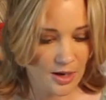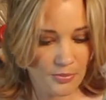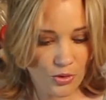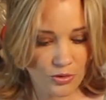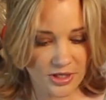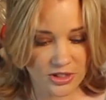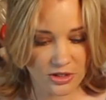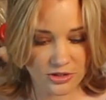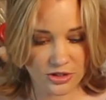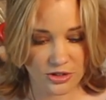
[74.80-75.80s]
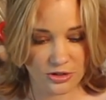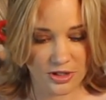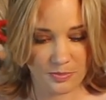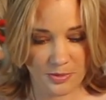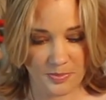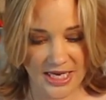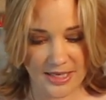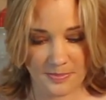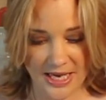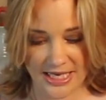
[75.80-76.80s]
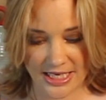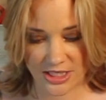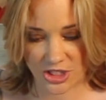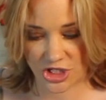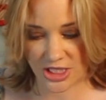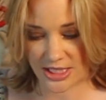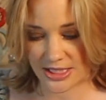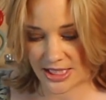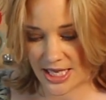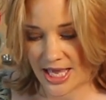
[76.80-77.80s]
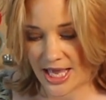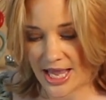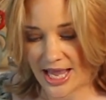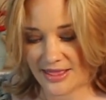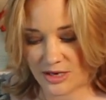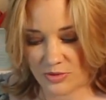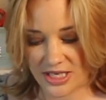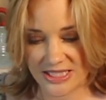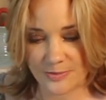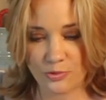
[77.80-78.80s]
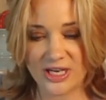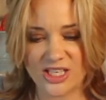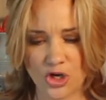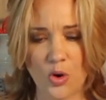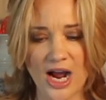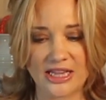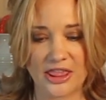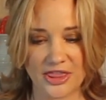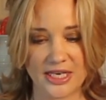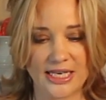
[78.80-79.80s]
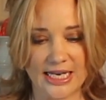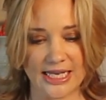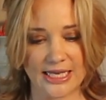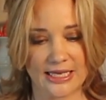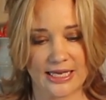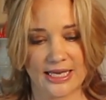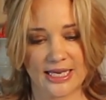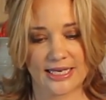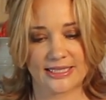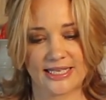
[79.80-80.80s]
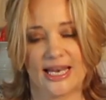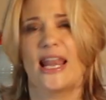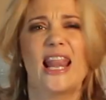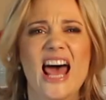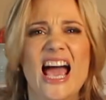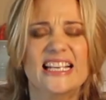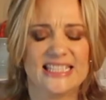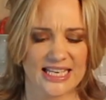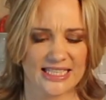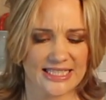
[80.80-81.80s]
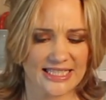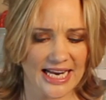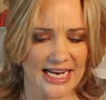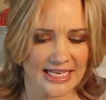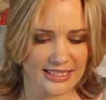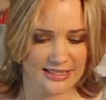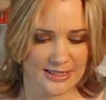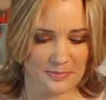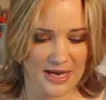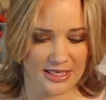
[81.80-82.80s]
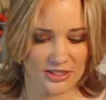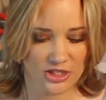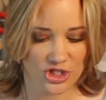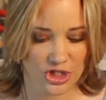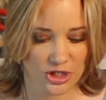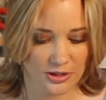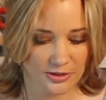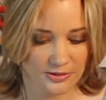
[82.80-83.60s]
Pour this onto the prepared baking sheet, and then we spread it quite thinly. It's a light and delicate sponge.